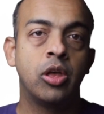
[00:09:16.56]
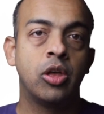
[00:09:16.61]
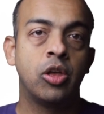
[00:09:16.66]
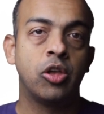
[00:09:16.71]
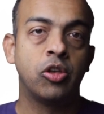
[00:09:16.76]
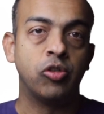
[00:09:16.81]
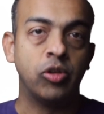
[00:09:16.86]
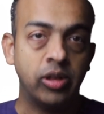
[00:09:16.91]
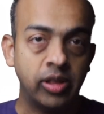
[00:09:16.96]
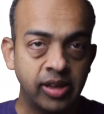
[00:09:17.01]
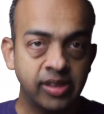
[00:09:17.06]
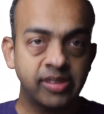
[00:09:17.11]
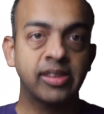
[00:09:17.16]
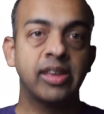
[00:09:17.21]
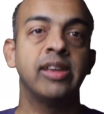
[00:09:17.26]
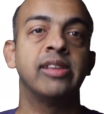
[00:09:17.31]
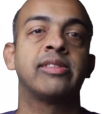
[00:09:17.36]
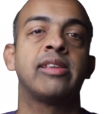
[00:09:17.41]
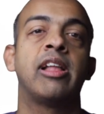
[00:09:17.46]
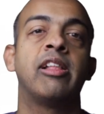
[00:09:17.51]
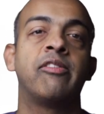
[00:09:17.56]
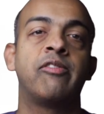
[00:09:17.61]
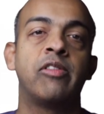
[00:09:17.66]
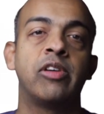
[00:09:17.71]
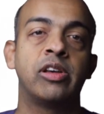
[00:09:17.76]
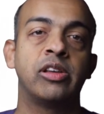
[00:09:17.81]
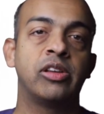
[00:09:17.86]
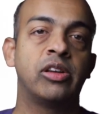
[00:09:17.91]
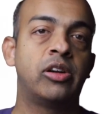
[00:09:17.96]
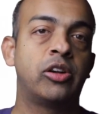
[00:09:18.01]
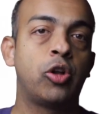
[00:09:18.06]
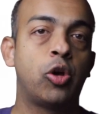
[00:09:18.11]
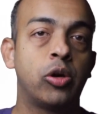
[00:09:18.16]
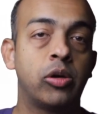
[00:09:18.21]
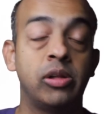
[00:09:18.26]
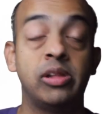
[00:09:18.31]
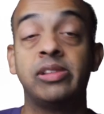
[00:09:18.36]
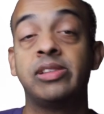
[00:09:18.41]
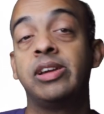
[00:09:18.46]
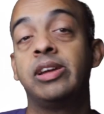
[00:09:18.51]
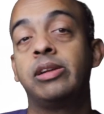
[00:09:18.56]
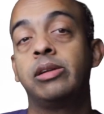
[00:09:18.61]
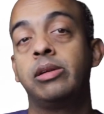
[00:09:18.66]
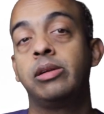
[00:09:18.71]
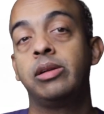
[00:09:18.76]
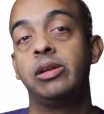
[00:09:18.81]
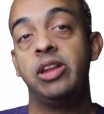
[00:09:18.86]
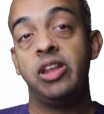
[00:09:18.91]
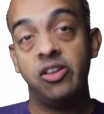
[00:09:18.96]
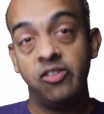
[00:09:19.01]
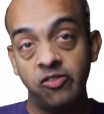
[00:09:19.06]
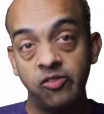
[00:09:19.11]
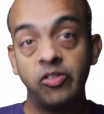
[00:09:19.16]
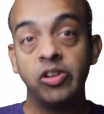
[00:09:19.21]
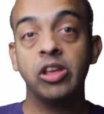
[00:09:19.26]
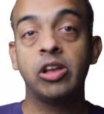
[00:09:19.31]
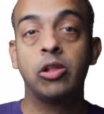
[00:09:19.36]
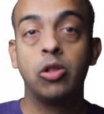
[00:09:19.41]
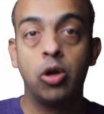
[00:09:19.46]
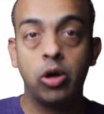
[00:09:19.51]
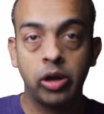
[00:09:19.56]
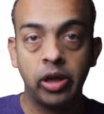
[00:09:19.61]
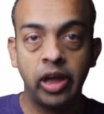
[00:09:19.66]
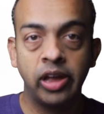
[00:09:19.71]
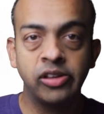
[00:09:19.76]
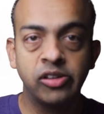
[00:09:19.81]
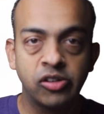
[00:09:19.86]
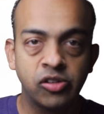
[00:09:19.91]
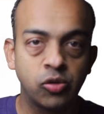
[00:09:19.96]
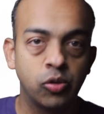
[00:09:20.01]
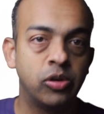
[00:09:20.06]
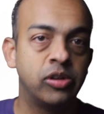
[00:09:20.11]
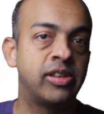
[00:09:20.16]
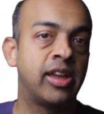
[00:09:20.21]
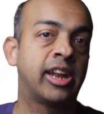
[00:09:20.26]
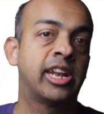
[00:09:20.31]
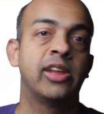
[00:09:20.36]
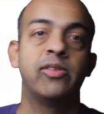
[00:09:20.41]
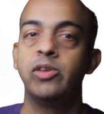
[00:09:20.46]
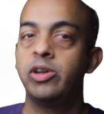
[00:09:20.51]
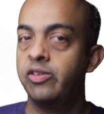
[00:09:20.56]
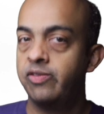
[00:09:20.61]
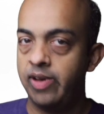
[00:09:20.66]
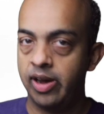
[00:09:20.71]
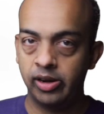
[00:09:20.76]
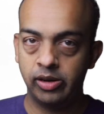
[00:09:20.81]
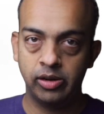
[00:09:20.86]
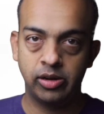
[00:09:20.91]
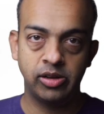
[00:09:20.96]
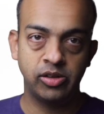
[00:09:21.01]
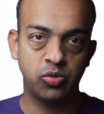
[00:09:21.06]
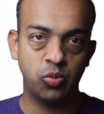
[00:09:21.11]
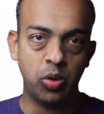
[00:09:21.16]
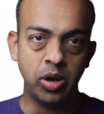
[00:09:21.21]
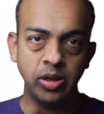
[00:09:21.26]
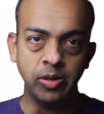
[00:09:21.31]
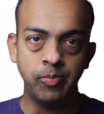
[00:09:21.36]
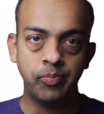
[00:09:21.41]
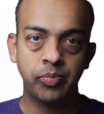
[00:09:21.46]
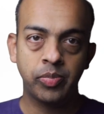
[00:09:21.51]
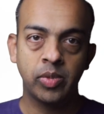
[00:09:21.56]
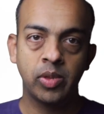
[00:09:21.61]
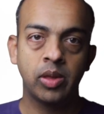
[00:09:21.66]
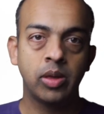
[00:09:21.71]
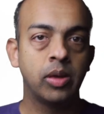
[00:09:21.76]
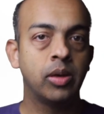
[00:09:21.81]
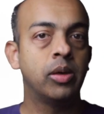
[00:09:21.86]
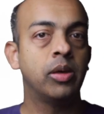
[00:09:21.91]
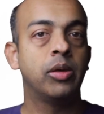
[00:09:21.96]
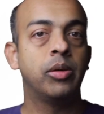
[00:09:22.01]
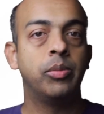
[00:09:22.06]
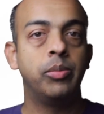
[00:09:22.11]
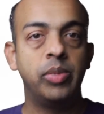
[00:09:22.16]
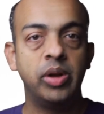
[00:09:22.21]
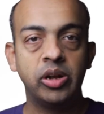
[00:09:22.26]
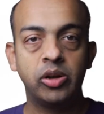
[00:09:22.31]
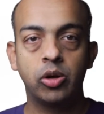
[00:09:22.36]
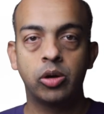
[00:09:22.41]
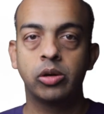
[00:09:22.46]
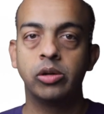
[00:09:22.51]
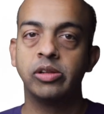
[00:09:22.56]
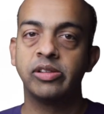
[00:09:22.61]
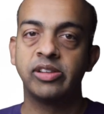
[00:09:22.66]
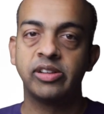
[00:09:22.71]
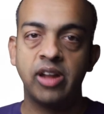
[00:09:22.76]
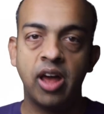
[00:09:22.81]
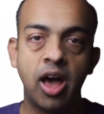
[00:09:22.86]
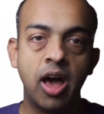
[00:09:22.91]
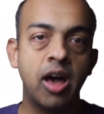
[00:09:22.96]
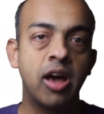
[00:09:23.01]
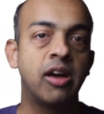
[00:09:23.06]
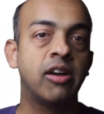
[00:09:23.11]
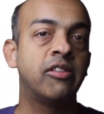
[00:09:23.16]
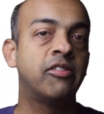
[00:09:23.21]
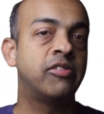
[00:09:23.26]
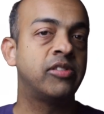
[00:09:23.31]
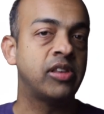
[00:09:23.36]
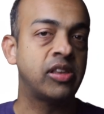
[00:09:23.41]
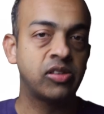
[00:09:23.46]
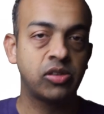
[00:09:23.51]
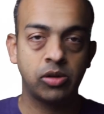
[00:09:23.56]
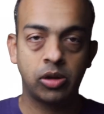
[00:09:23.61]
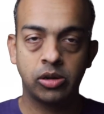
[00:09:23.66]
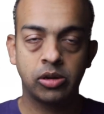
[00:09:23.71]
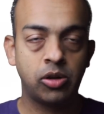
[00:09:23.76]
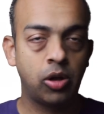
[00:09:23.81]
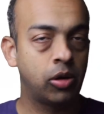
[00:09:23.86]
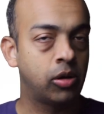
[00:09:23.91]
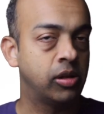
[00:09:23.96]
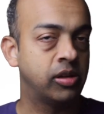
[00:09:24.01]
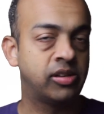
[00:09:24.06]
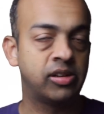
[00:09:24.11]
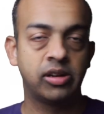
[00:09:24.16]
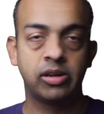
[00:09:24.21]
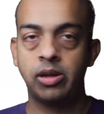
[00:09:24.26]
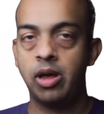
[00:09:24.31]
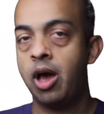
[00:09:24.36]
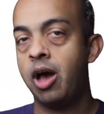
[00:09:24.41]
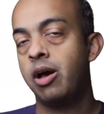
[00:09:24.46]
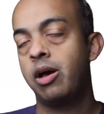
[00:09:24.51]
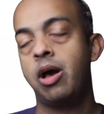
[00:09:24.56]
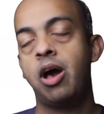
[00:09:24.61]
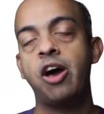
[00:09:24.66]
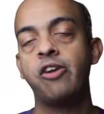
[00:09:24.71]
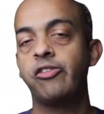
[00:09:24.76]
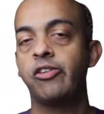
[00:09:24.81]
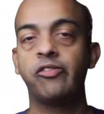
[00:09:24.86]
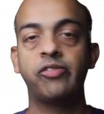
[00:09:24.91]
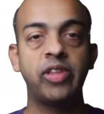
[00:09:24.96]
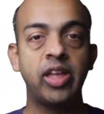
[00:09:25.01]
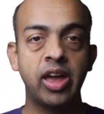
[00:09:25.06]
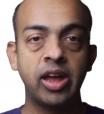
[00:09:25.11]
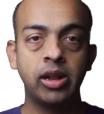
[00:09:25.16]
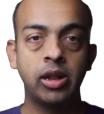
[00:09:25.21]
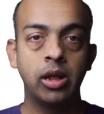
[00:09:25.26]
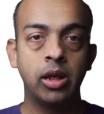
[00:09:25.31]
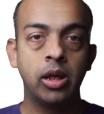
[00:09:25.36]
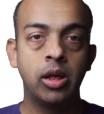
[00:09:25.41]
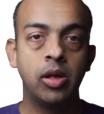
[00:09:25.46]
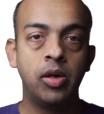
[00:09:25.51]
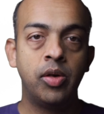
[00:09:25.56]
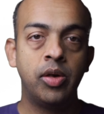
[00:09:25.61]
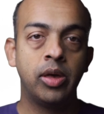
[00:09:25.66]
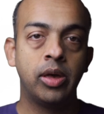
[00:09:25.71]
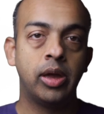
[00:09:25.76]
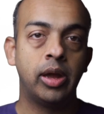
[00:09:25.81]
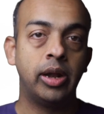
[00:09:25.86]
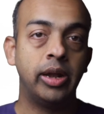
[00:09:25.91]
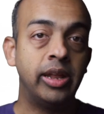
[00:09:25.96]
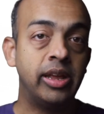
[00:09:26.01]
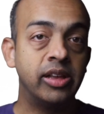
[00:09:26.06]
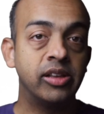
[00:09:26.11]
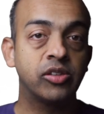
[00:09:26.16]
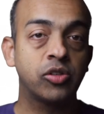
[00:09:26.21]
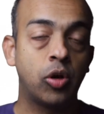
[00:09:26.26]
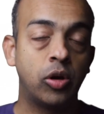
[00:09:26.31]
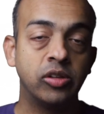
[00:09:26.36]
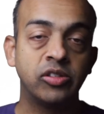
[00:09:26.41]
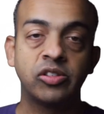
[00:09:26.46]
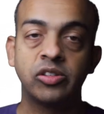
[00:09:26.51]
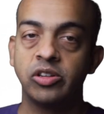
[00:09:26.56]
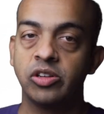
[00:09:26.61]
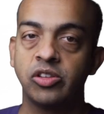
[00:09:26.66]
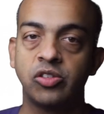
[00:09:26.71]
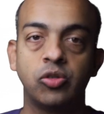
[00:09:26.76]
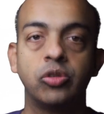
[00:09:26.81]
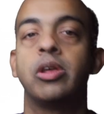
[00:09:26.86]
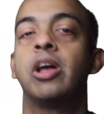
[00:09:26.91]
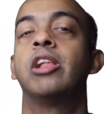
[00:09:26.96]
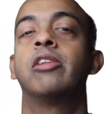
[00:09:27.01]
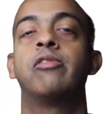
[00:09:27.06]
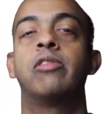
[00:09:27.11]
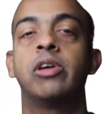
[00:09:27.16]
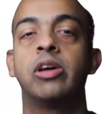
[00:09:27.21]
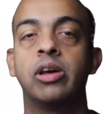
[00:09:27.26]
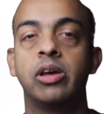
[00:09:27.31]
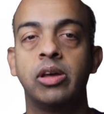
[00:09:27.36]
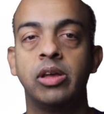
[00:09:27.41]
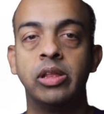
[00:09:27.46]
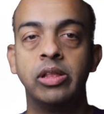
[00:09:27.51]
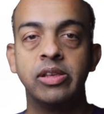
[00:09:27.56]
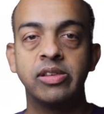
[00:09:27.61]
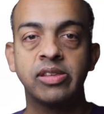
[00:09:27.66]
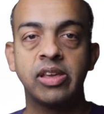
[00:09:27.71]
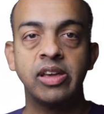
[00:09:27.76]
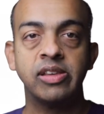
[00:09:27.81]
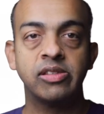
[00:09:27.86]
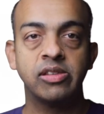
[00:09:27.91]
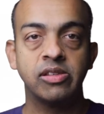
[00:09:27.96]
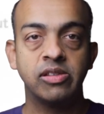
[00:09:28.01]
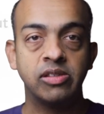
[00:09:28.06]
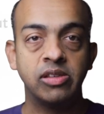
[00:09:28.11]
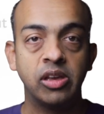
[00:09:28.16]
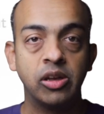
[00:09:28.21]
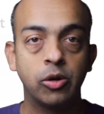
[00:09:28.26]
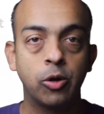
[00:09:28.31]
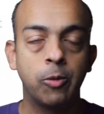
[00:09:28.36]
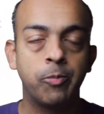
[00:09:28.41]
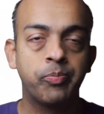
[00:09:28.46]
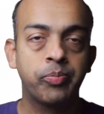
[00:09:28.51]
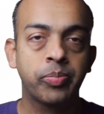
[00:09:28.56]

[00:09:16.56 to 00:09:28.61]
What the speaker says: So in this case, alpha toggles at every clock edge, so its activity factor is 1. B toggles at half, C toggles at half of that. D is constant, so the alpha in this case is 0.